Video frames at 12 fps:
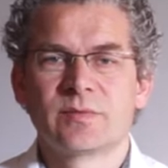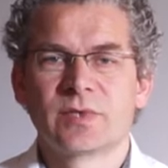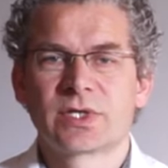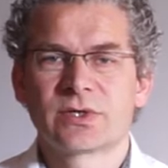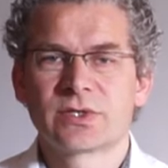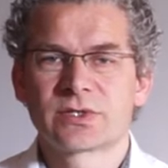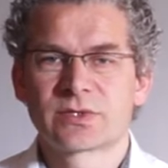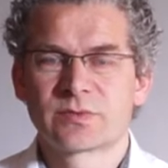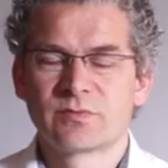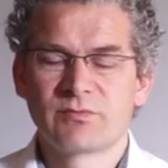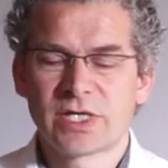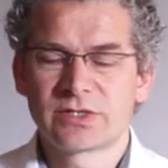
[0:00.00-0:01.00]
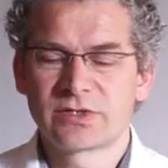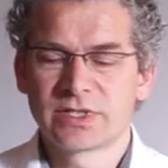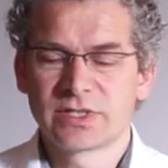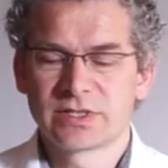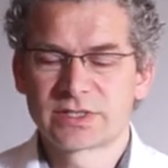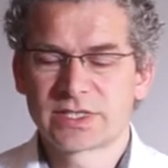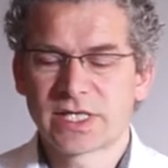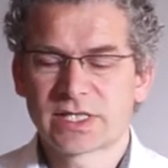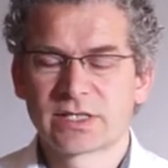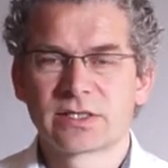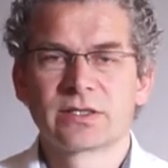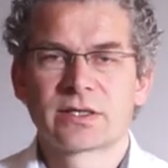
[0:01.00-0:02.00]
because manually
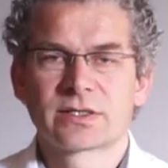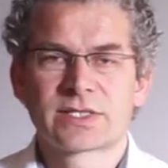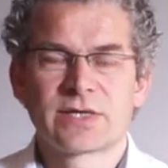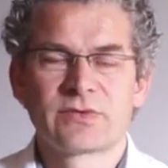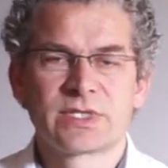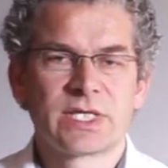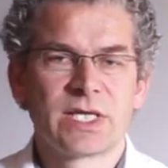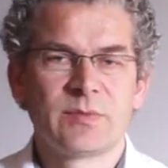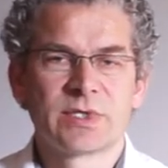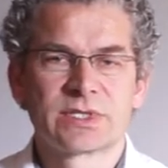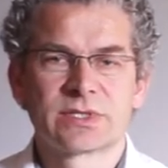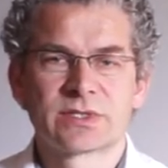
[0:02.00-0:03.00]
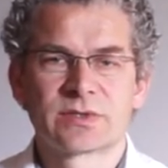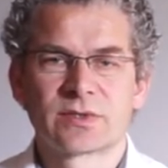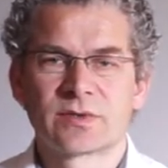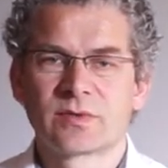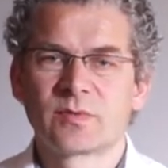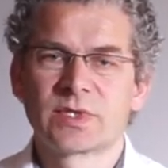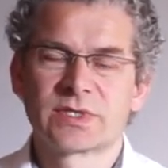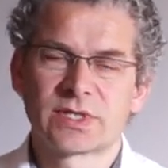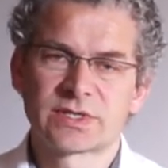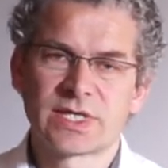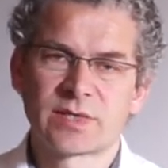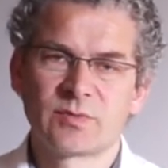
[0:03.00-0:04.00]
checking 70 images which are
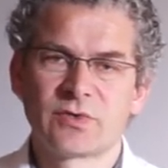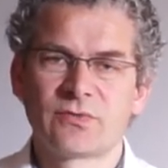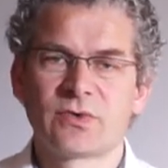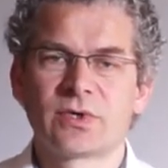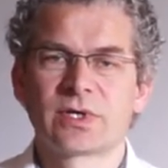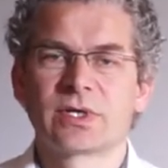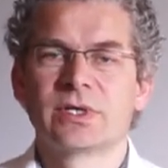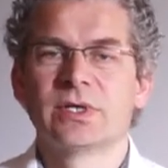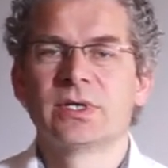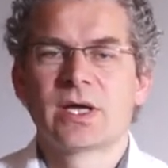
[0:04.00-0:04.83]
taken before